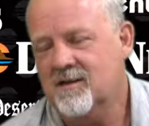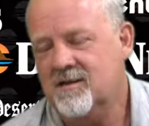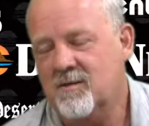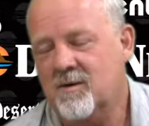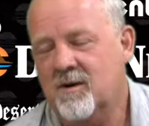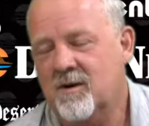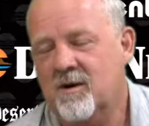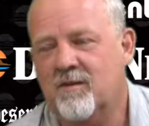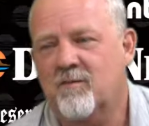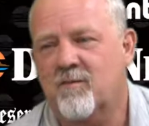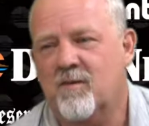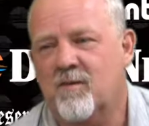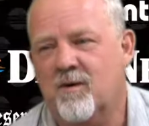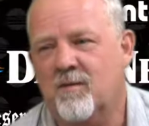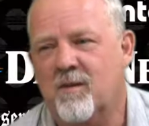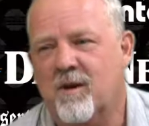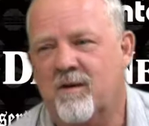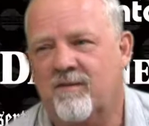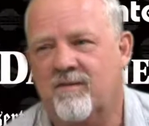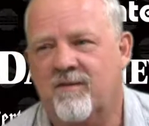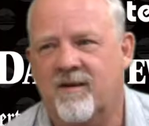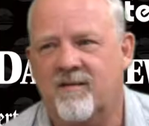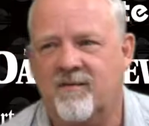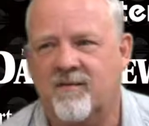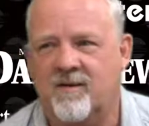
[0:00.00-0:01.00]
It's one of
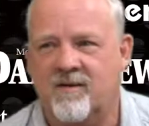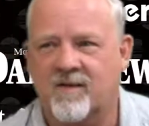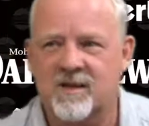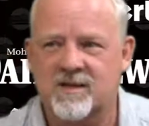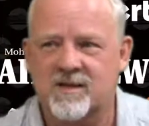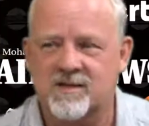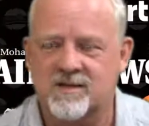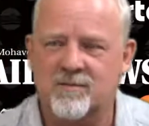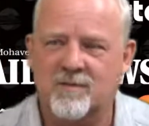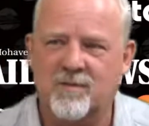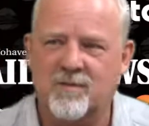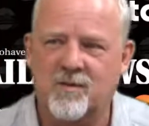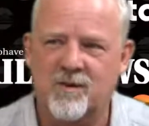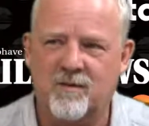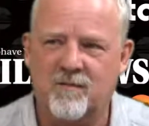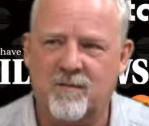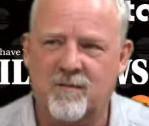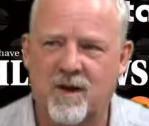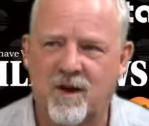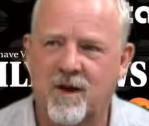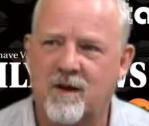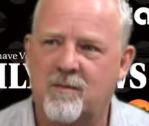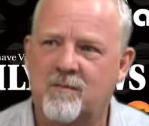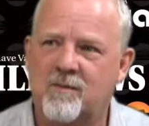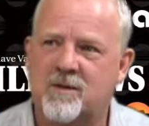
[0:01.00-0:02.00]
my favorite things to put in
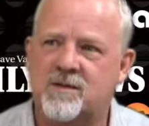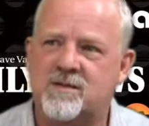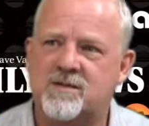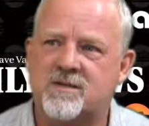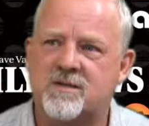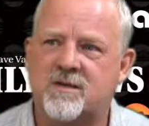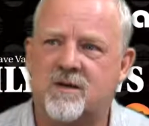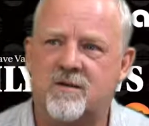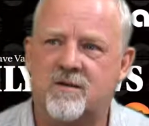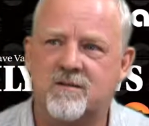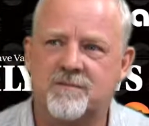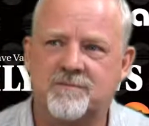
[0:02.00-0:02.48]
my omelets. You know,